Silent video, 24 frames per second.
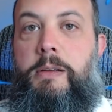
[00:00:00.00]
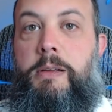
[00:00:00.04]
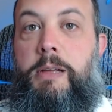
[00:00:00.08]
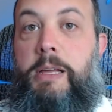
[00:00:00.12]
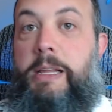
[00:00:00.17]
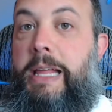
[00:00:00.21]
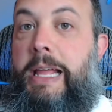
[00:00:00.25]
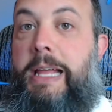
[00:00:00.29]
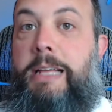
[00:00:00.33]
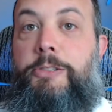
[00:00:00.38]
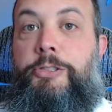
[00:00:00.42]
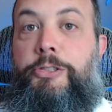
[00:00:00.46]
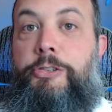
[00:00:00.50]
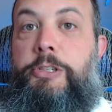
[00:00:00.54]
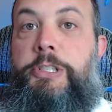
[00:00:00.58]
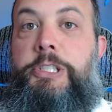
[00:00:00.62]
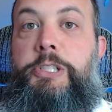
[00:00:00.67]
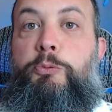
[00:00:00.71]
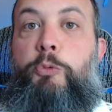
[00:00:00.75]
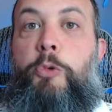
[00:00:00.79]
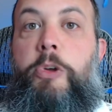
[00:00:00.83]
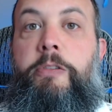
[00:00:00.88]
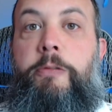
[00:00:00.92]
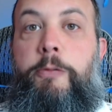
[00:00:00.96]
And the answer
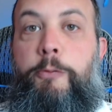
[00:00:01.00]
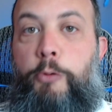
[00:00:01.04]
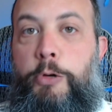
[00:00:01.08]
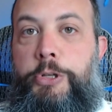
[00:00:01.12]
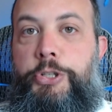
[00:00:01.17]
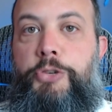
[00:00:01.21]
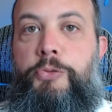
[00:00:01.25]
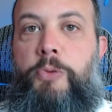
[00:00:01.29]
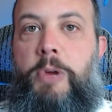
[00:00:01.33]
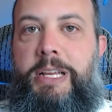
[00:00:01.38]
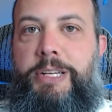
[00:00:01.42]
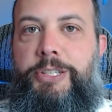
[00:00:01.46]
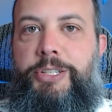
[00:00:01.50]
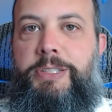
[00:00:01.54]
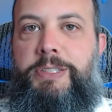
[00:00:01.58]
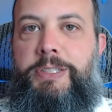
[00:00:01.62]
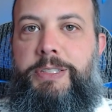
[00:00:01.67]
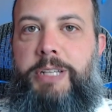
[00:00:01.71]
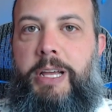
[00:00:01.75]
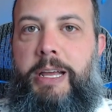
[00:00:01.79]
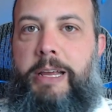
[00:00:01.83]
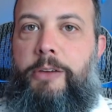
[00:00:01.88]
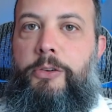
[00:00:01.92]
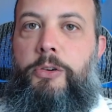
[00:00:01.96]
is refrigeration
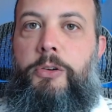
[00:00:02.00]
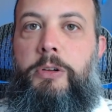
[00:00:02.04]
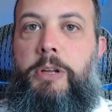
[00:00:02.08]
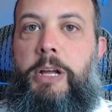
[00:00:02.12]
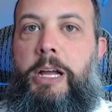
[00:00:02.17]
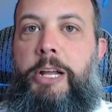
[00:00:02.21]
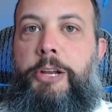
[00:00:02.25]
cycle,